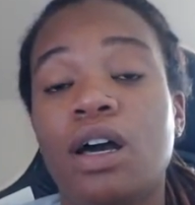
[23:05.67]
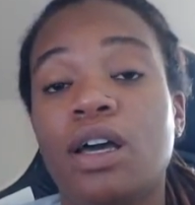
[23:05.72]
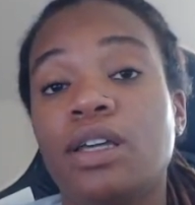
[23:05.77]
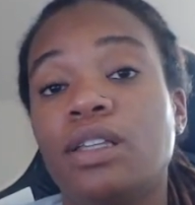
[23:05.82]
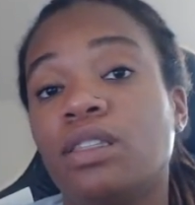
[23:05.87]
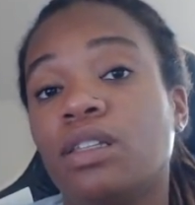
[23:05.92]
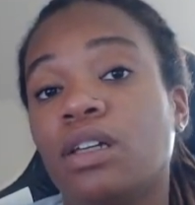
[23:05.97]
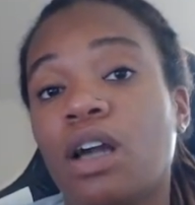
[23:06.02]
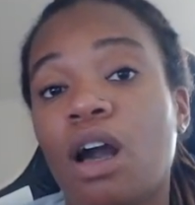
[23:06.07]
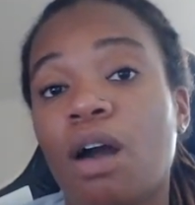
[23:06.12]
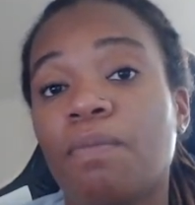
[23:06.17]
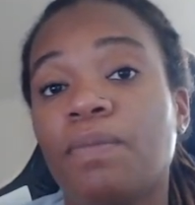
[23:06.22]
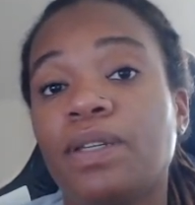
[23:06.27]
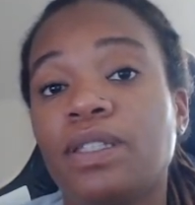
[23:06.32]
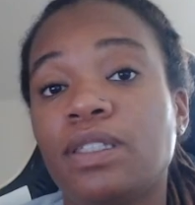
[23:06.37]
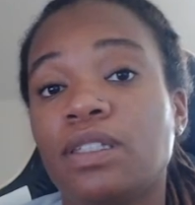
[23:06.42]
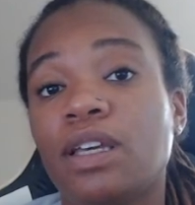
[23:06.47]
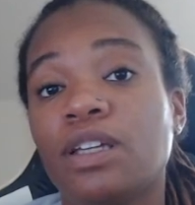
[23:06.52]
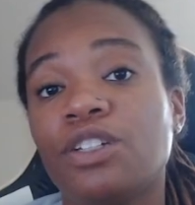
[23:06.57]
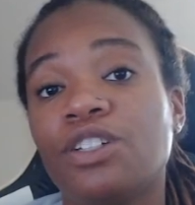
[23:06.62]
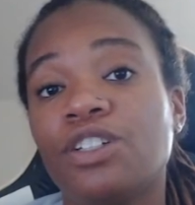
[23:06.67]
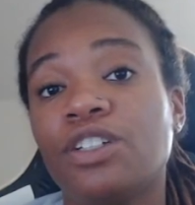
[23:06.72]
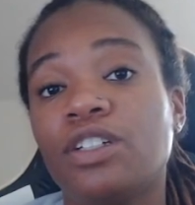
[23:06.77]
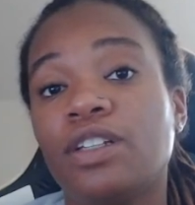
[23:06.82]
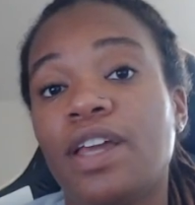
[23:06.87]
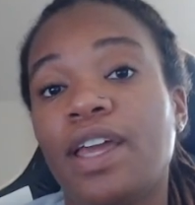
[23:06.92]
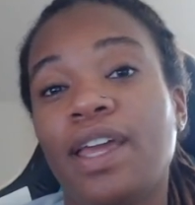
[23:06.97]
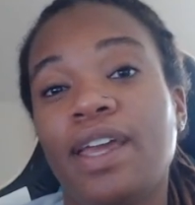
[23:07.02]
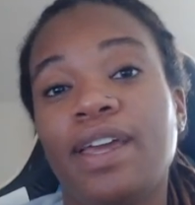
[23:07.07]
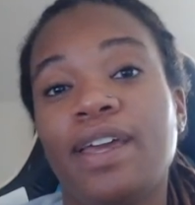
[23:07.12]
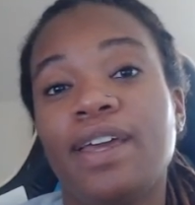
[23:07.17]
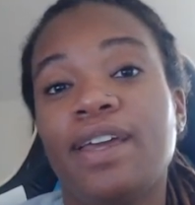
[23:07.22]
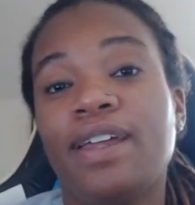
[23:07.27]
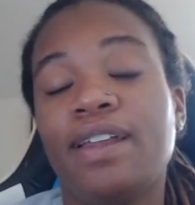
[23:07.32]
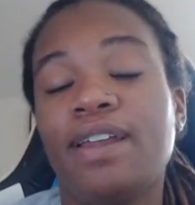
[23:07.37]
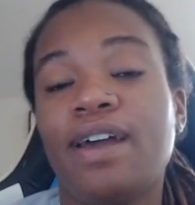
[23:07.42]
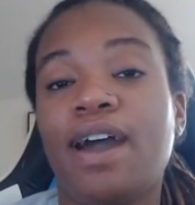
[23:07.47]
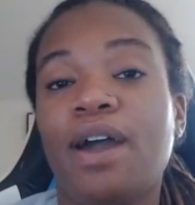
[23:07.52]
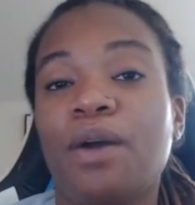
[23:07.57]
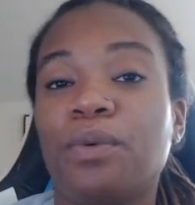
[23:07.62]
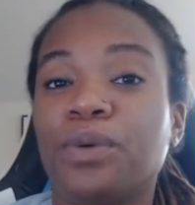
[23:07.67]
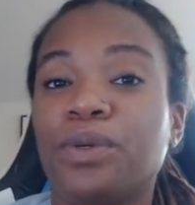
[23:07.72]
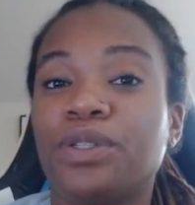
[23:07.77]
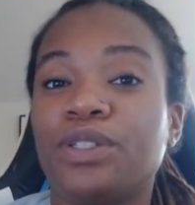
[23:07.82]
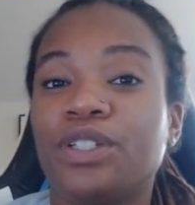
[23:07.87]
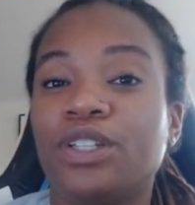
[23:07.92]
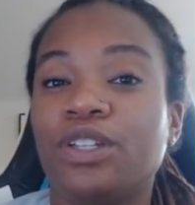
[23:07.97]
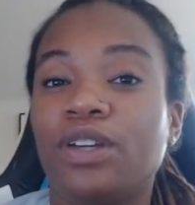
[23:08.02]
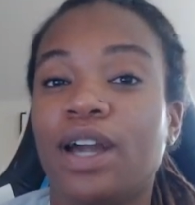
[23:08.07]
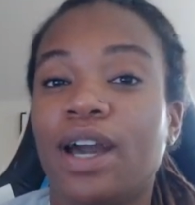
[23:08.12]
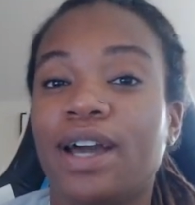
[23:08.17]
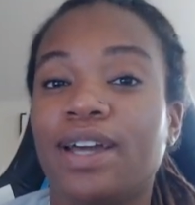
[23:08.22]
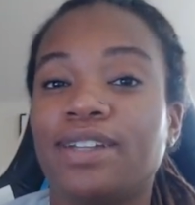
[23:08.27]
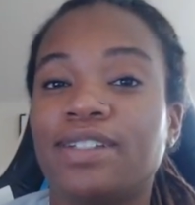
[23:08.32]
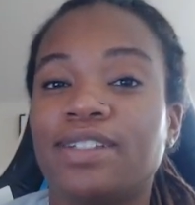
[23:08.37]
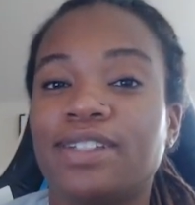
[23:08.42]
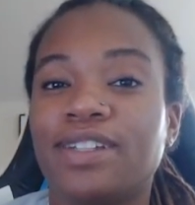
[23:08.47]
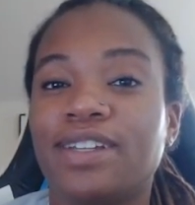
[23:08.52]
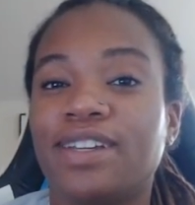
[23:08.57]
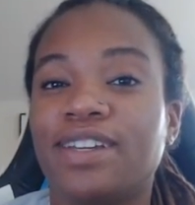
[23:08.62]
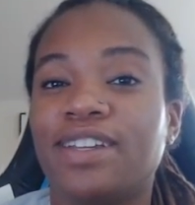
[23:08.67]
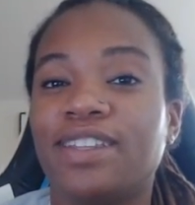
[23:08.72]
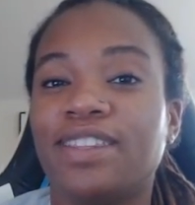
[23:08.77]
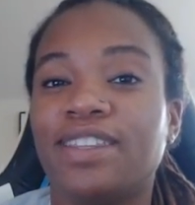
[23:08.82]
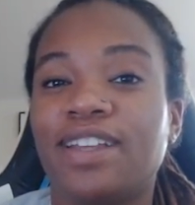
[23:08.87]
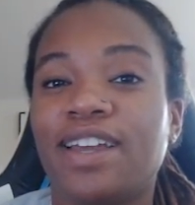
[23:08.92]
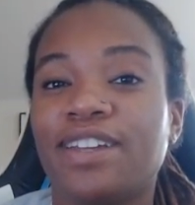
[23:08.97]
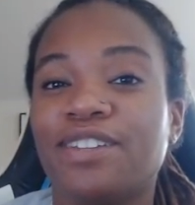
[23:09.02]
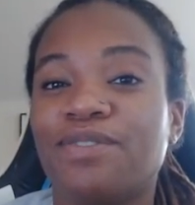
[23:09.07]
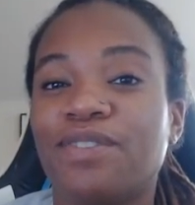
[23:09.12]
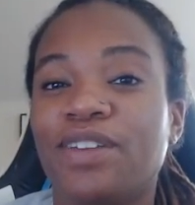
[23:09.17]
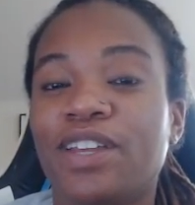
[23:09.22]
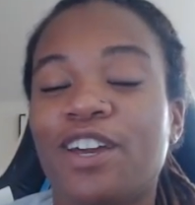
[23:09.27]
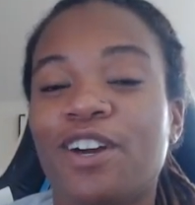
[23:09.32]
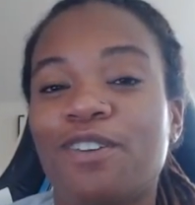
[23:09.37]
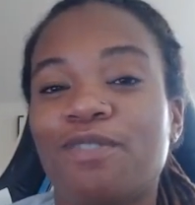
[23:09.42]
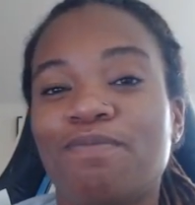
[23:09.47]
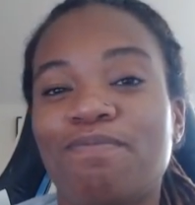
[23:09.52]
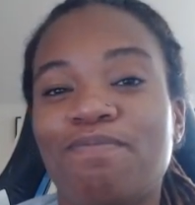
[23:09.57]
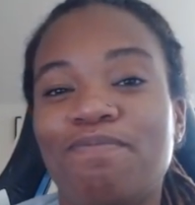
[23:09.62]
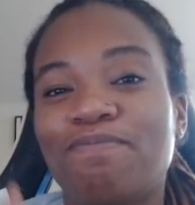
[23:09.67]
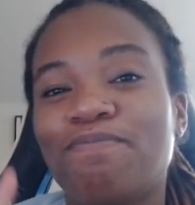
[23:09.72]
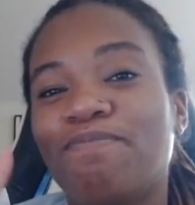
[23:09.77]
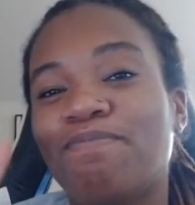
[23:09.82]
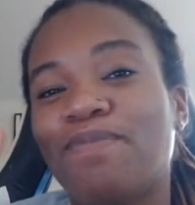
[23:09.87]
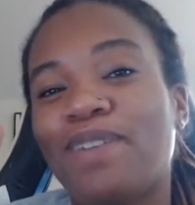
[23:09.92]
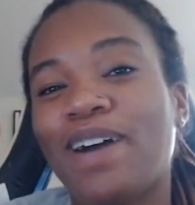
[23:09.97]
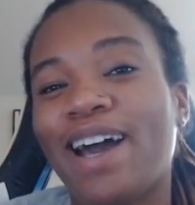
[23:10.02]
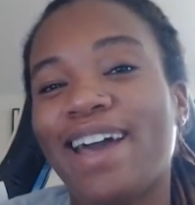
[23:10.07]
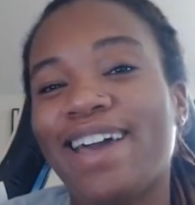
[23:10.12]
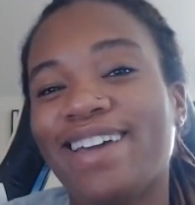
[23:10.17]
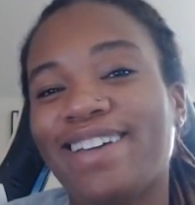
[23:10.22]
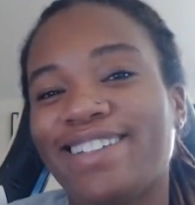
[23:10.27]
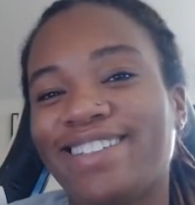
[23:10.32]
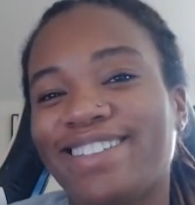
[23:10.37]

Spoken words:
in the comment section, and I will see you guys in the next video. Bye.